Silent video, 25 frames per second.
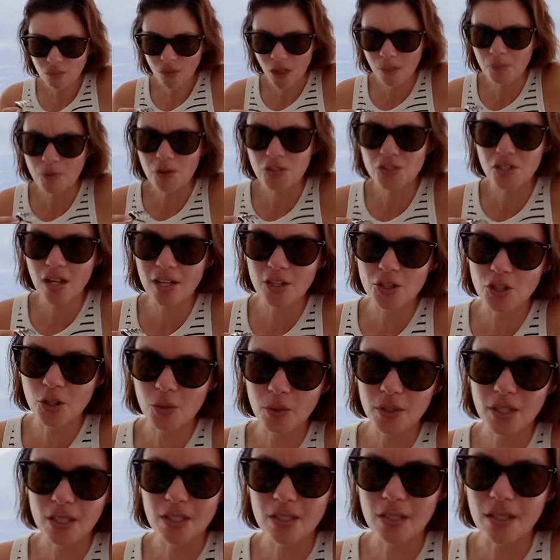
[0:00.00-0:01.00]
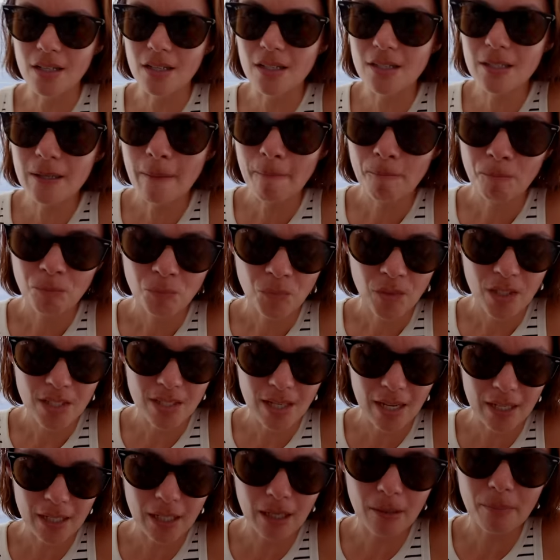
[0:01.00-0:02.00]
I'm not entirely sure what this is. It's
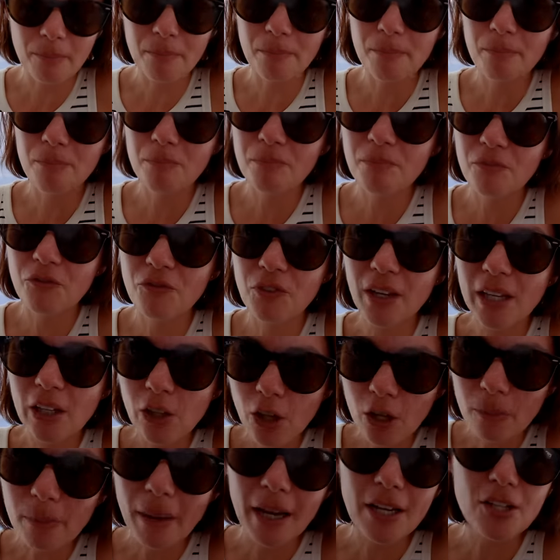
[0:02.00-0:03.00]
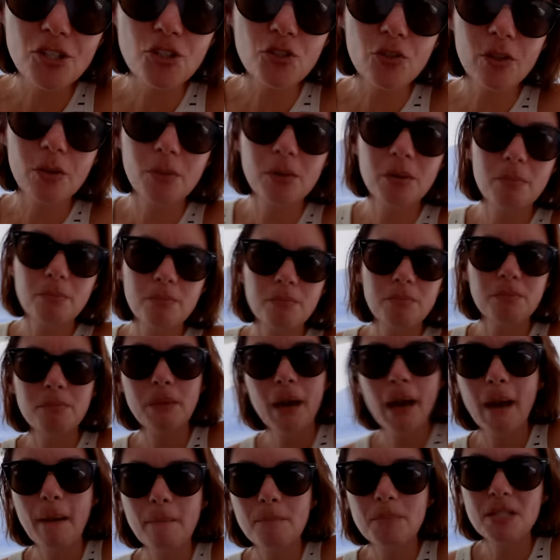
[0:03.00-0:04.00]
like a phyllo pastry with
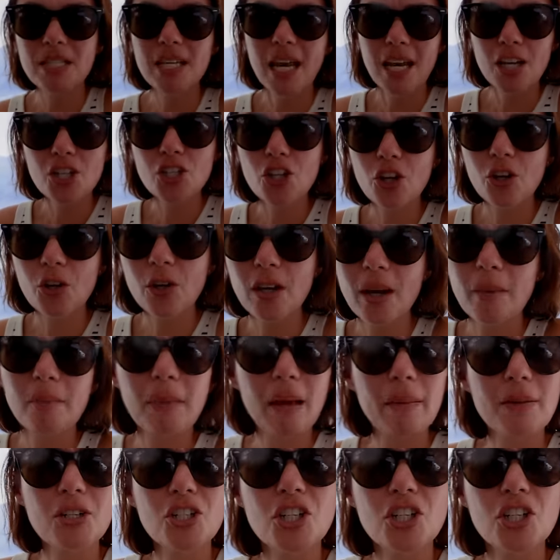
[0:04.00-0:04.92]
potato and maybe